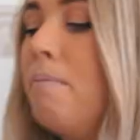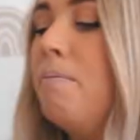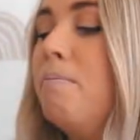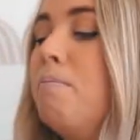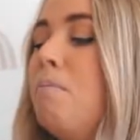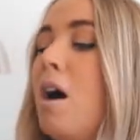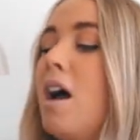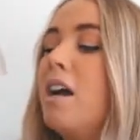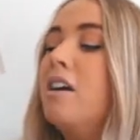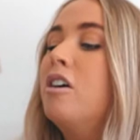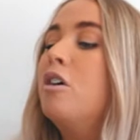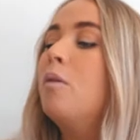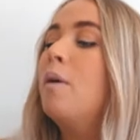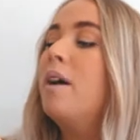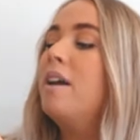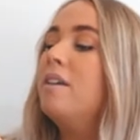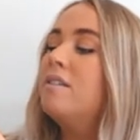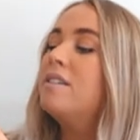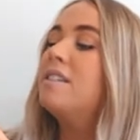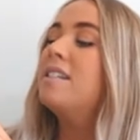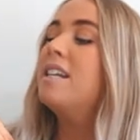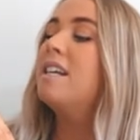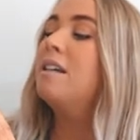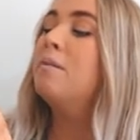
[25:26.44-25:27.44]

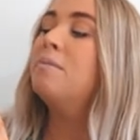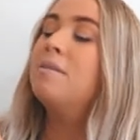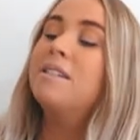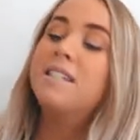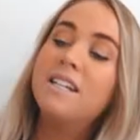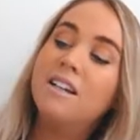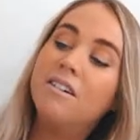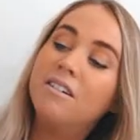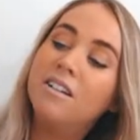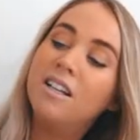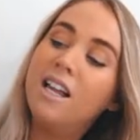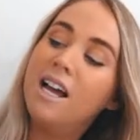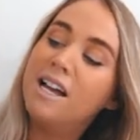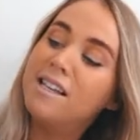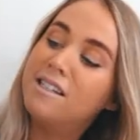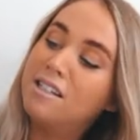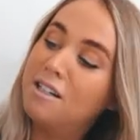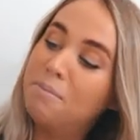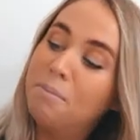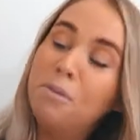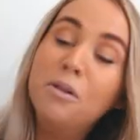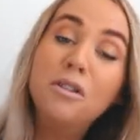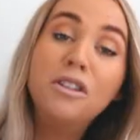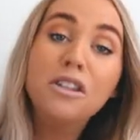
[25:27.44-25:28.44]
microwave steam sterilizer
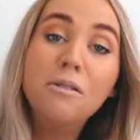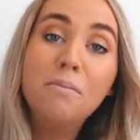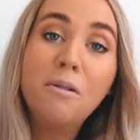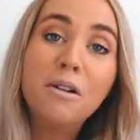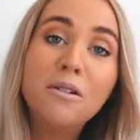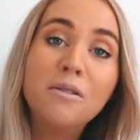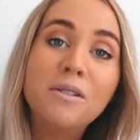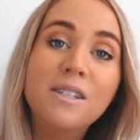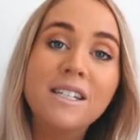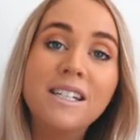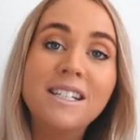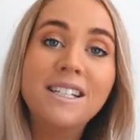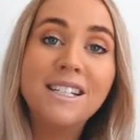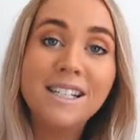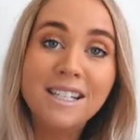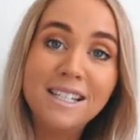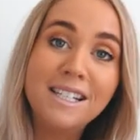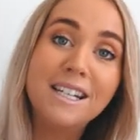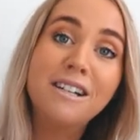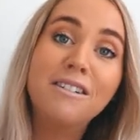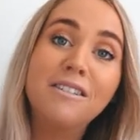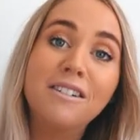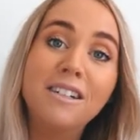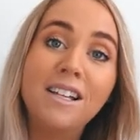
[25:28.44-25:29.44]
to put the bottles in to
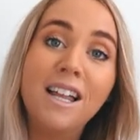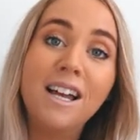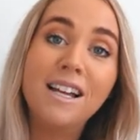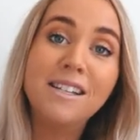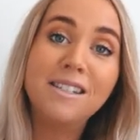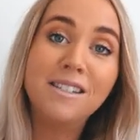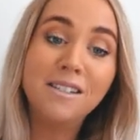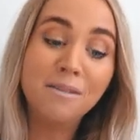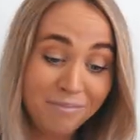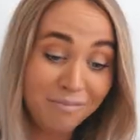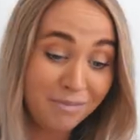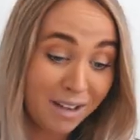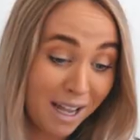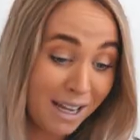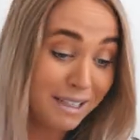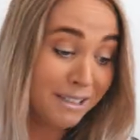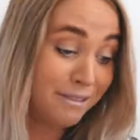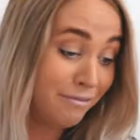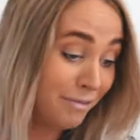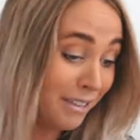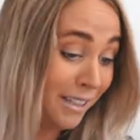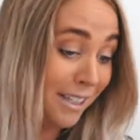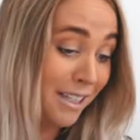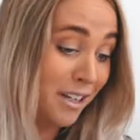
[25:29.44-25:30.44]
sterilize them. I
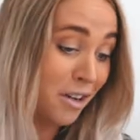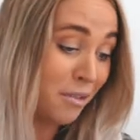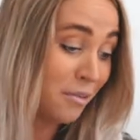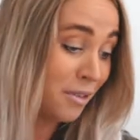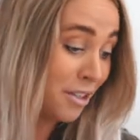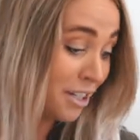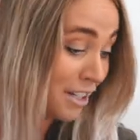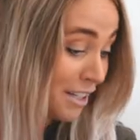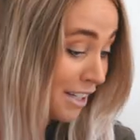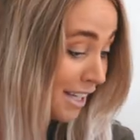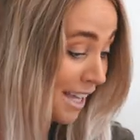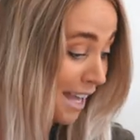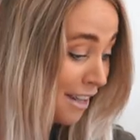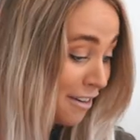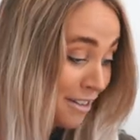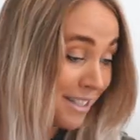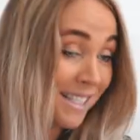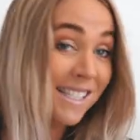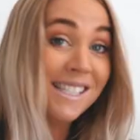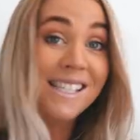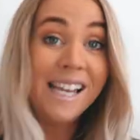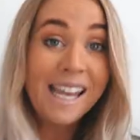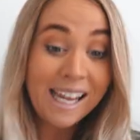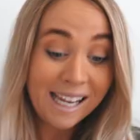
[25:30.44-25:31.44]
really don't want her to
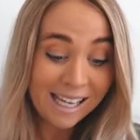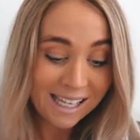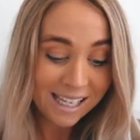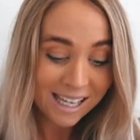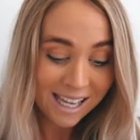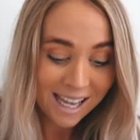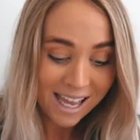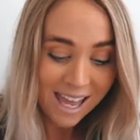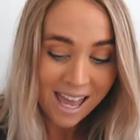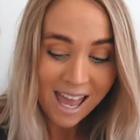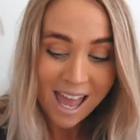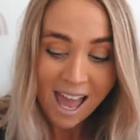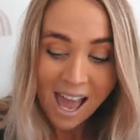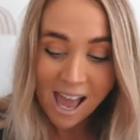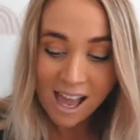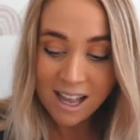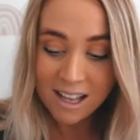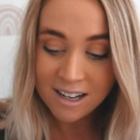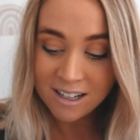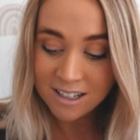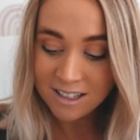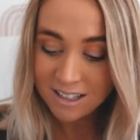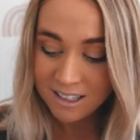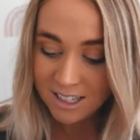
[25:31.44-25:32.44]
get sick.
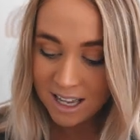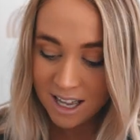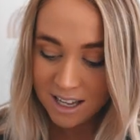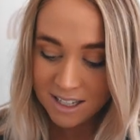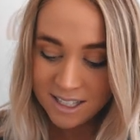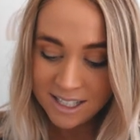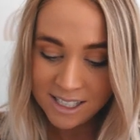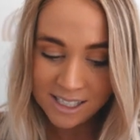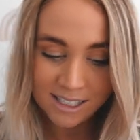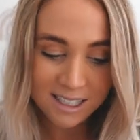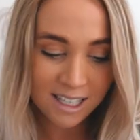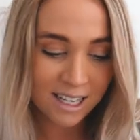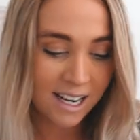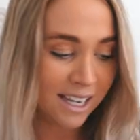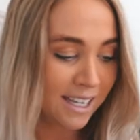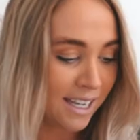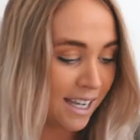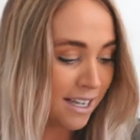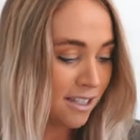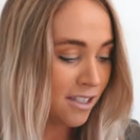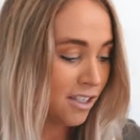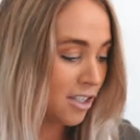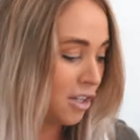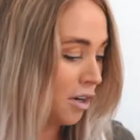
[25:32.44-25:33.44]
And the last thing that I
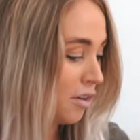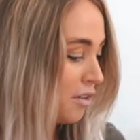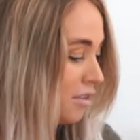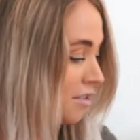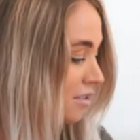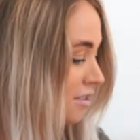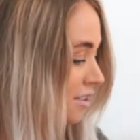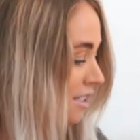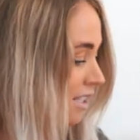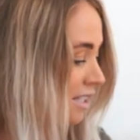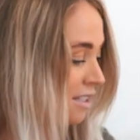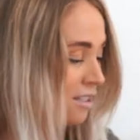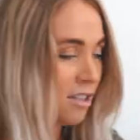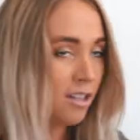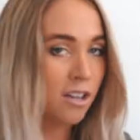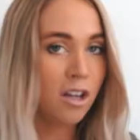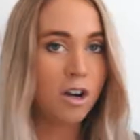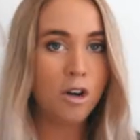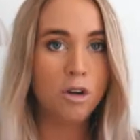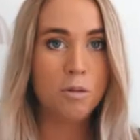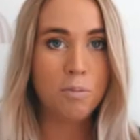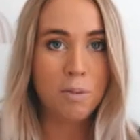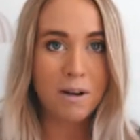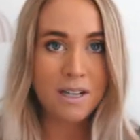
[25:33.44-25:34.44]
guess goes into the
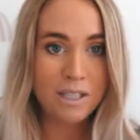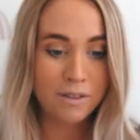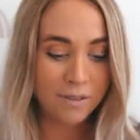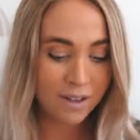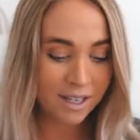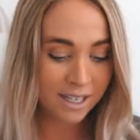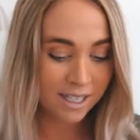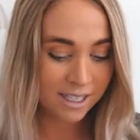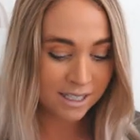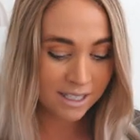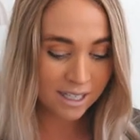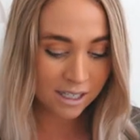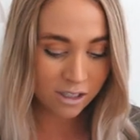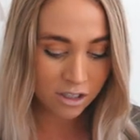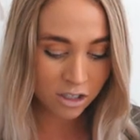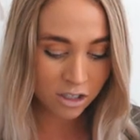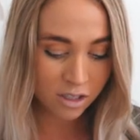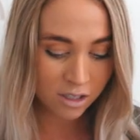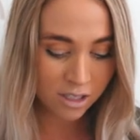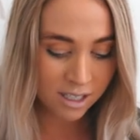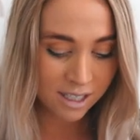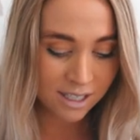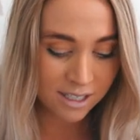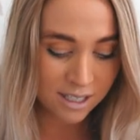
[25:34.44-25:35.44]
whole breastfeeding
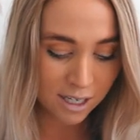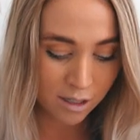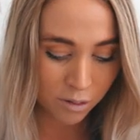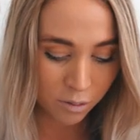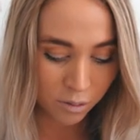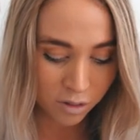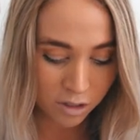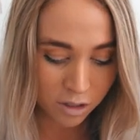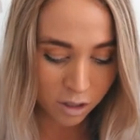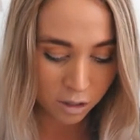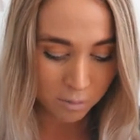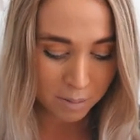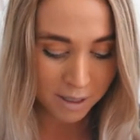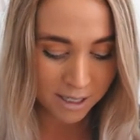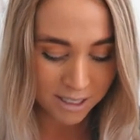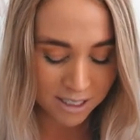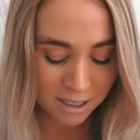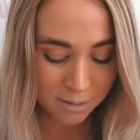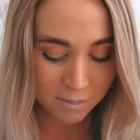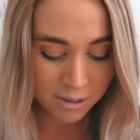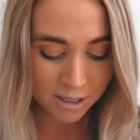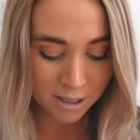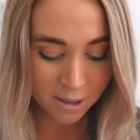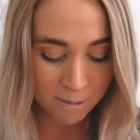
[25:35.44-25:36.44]
section is I also picked
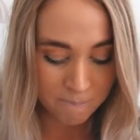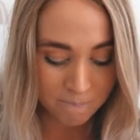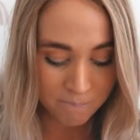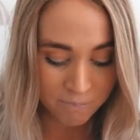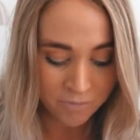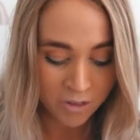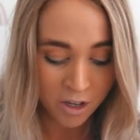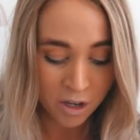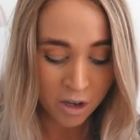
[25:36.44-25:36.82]
up some